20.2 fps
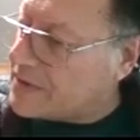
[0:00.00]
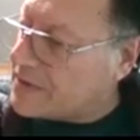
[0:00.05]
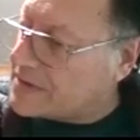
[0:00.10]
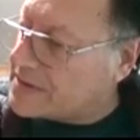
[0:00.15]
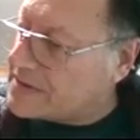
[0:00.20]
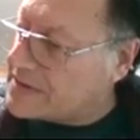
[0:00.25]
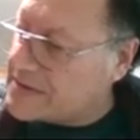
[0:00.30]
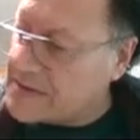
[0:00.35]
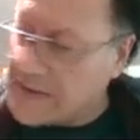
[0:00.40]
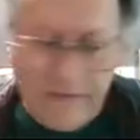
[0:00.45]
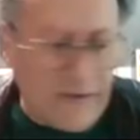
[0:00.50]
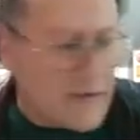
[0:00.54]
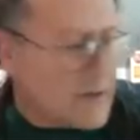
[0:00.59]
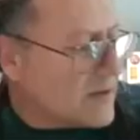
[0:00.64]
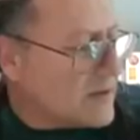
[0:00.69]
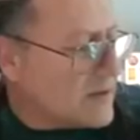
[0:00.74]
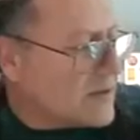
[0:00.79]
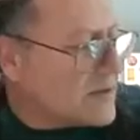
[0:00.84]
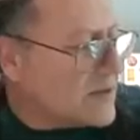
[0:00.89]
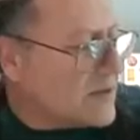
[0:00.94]
is
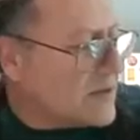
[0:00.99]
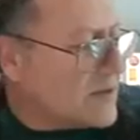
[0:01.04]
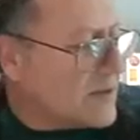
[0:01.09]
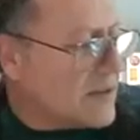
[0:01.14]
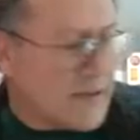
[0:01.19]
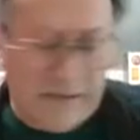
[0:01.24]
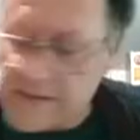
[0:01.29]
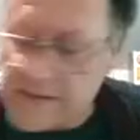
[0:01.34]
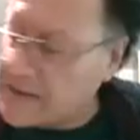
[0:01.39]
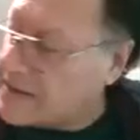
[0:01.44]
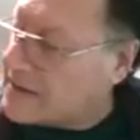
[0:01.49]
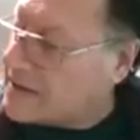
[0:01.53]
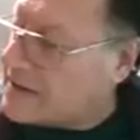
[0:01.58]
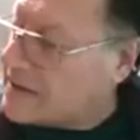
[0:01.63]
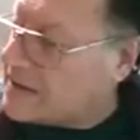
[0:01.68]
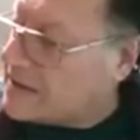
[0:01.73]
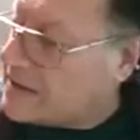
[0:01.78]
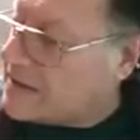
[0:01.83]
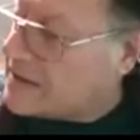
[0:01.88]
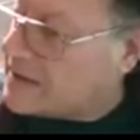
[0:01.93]
76.
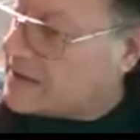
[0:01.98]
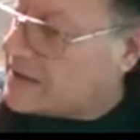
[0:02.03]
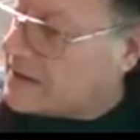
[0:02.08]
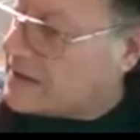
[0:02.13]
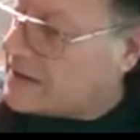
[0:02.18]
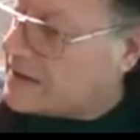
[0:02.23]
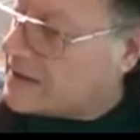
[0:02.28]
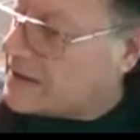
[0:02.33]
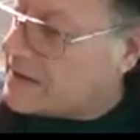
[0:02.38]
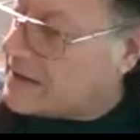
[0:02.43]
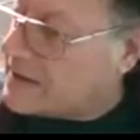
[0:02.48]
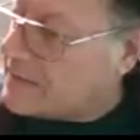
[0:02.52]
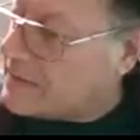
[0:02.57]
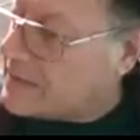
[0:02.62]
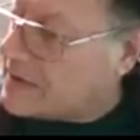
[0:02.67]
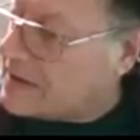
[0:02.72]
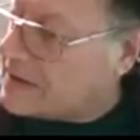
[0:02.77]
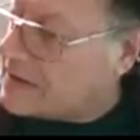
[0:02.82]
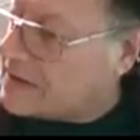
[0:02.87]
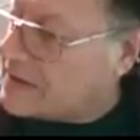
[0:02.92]
The
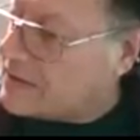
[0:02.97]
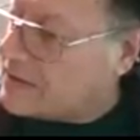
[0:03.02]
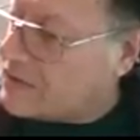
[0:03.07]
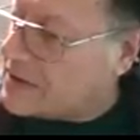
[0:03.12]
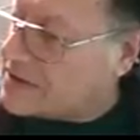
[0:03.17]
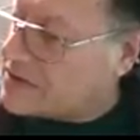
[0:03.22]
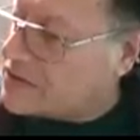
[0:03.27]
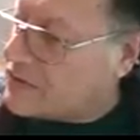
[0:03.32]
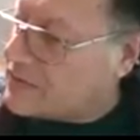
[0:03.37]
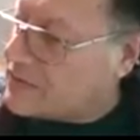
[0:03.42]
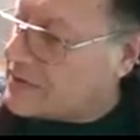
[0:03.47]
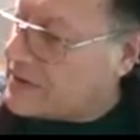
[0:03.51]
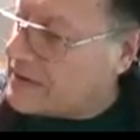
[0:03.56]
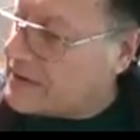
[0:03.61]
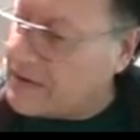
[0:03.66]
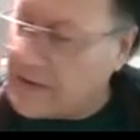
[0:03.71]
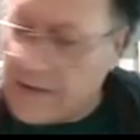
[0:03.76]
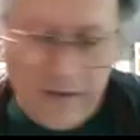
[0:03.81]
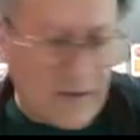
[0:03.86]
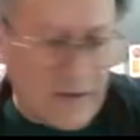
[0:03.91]
mean that was
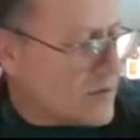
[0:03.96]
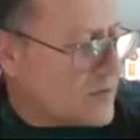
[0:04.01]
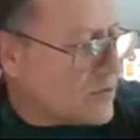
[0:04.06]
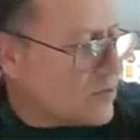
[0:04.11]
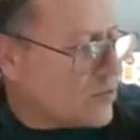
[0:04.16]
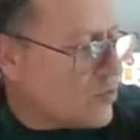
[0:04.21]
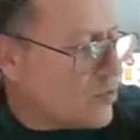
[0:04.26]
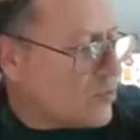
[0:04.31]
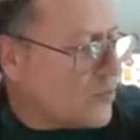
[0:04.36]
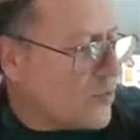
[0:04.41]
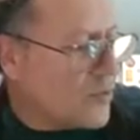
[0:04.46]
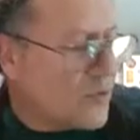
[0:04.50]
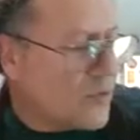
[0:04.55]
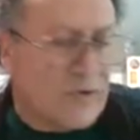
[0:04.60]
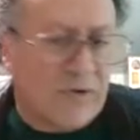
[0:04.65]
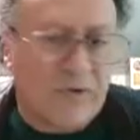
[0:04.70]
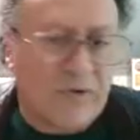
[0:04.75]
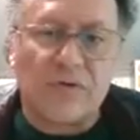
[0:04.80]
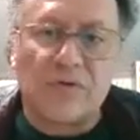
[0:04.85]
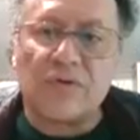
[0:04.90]
obtained is
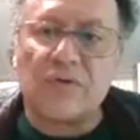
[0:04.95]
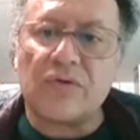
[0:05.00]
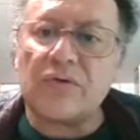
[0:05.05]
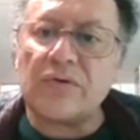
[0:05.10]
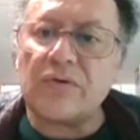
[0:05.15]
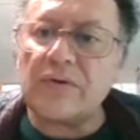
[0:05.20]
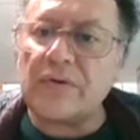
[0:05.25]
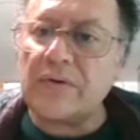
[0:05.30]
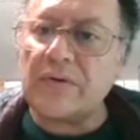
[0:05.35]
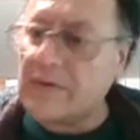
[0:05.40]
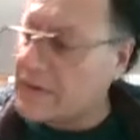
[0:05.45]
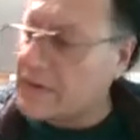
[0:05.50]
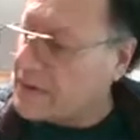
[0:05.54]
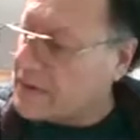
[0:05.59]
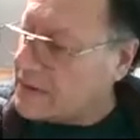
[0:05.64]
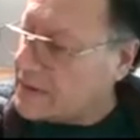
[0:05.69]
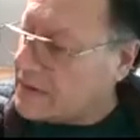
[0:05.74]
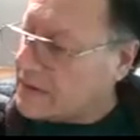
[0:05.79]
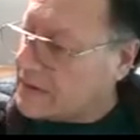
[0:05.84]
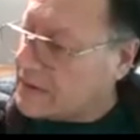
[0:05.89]
2.2.
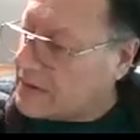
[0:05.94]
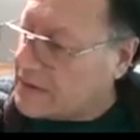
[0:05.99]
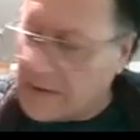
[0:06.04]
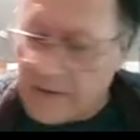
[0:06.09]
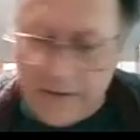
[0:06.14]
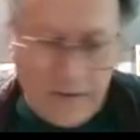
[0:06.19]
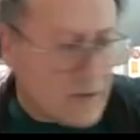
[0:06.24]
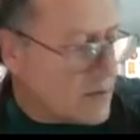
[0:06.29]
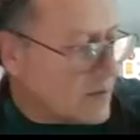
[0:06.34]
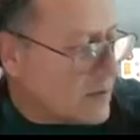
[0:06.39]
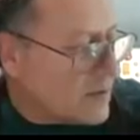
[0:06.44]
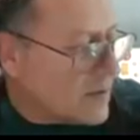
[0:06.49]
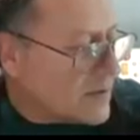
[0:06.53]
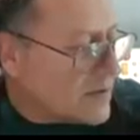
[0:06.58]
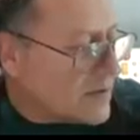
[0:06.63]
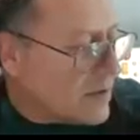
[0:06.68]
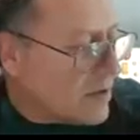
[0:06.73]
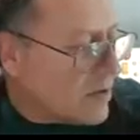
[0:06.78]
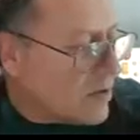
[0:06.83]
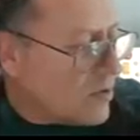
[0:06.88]

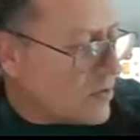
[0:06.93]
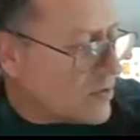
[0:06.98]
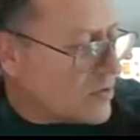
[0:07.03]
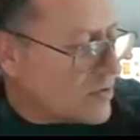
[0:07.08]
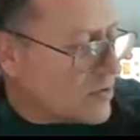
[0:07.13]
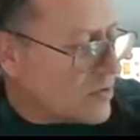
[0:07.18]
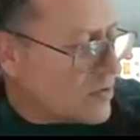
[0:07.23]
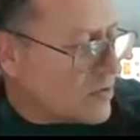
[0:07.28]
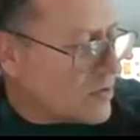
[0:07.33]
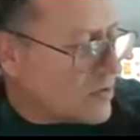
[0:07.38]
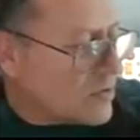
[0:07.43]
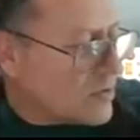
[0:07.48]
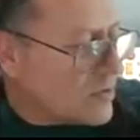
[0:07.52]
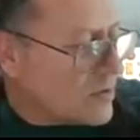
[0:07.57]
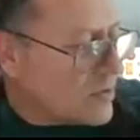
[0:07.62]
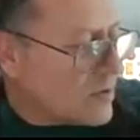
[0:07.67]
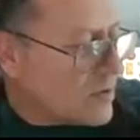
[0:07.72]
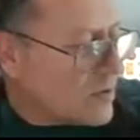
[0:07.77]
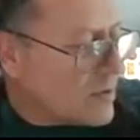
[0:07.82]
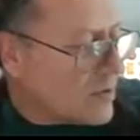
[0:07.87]
That's the loss,
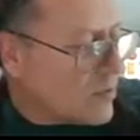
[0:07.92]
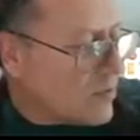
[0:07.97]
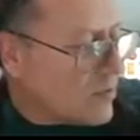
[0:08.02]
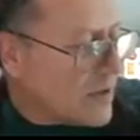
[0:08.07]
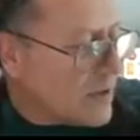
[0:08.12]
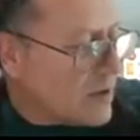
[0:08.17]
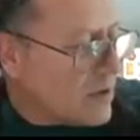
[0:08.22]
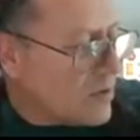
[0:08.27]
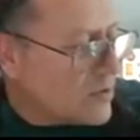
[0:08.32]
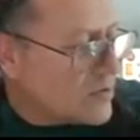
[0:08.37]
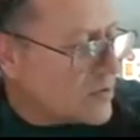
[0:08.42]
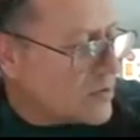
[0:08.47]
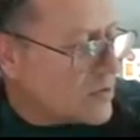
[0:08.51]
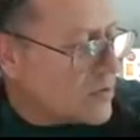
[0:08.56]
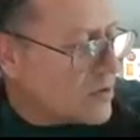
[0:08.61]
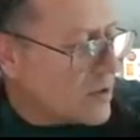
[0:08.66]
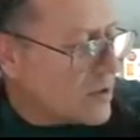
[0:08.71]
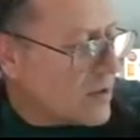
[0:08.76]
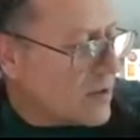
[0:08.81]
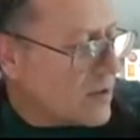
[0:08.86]
the weight
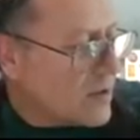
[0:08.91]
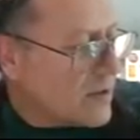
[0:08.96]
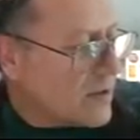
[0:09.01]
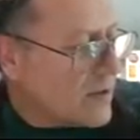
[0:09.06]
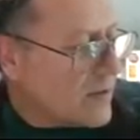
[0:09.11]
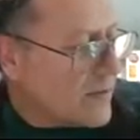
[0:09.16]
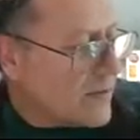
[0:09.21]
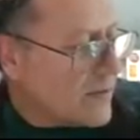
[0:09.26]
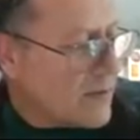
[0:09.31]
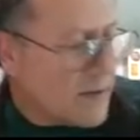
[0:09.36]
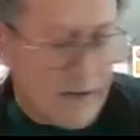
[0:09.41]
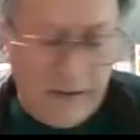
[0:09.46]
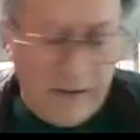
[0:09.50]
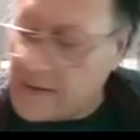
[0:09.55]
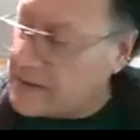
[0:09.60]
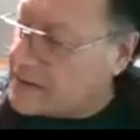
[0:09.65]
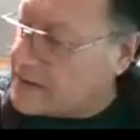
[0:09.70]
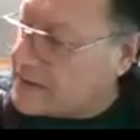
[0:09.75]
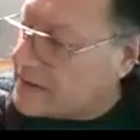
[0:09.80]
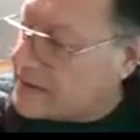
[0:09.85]
loss.
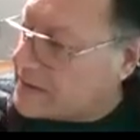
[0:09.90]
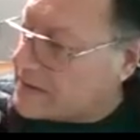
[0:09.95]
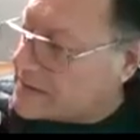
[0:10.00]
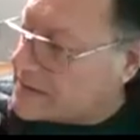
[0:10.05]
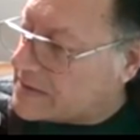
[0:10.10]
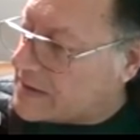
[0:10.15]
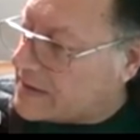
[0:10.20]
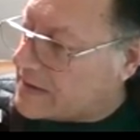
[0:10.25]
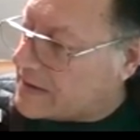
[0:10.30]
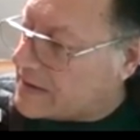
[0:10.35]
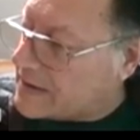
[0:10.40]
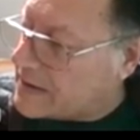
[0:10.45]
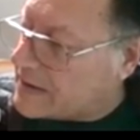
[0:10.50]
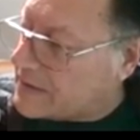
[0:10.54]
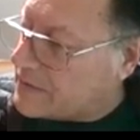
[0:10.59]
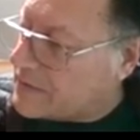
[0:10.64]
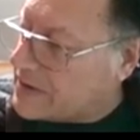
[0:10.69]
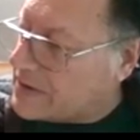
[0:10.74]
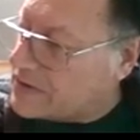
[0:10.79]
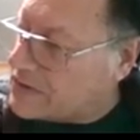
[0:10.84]
And then the standard
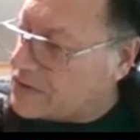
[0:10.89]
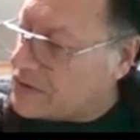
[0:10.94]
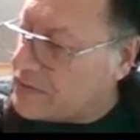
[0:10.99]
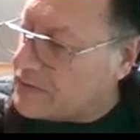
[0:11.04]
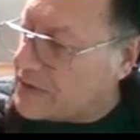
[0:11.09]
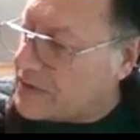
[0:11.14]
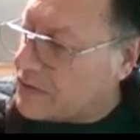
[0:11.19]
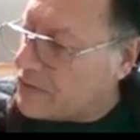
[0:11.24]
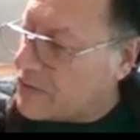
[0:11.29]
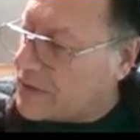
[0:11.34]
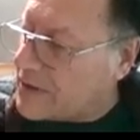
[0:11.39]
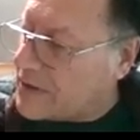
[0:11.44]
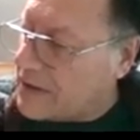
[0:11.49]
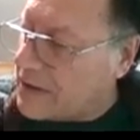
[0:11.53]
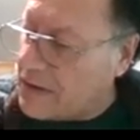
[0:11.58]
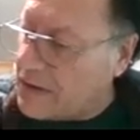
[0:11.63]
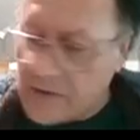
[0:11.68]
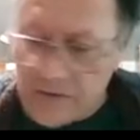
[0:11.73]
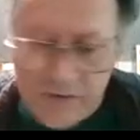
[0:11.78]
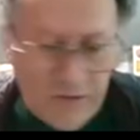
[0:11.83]
deviation of the weight
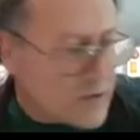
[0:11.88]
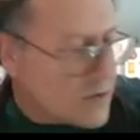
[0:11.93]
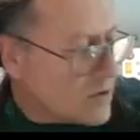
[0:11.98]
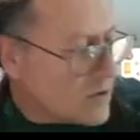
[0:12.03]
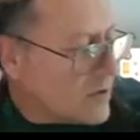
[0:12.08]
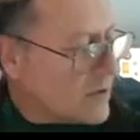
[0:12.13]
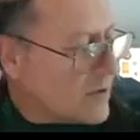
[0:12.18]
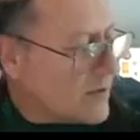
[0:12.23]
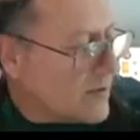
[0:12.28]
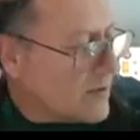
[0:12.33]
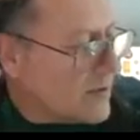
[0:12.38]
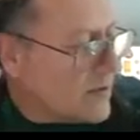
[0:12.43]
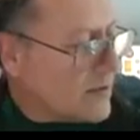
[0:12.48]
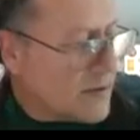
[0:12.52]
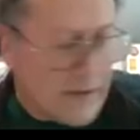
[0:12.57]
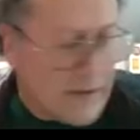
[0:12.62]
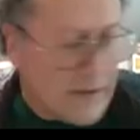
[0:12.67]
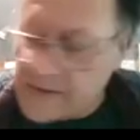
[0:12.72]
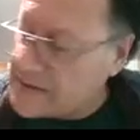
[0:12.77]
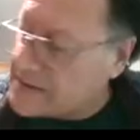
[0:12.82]
lost
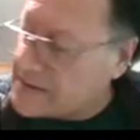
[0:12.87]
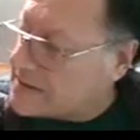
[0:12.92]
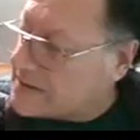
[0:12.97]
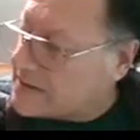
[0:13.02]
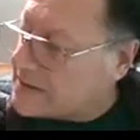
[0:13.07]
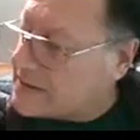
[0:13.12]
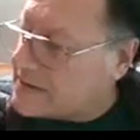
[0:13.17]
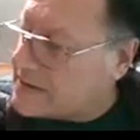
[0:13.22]
is